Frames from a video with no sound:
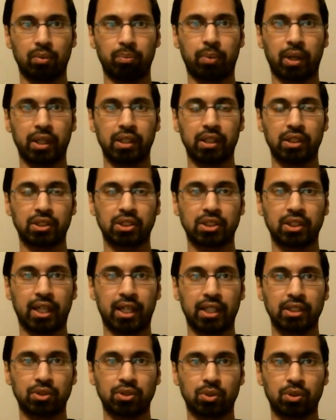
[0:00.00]
the
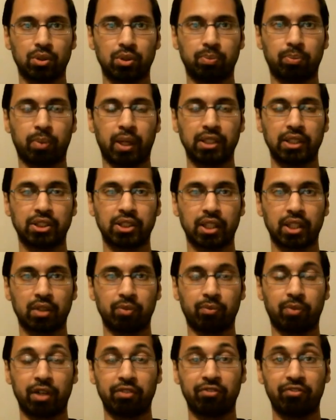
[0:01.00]
isnads, or by
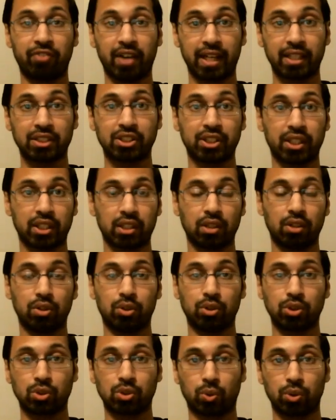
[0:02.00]
fact checking
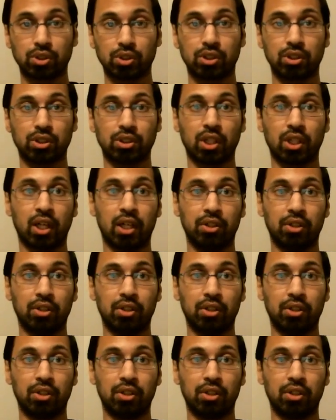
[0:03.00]
their sources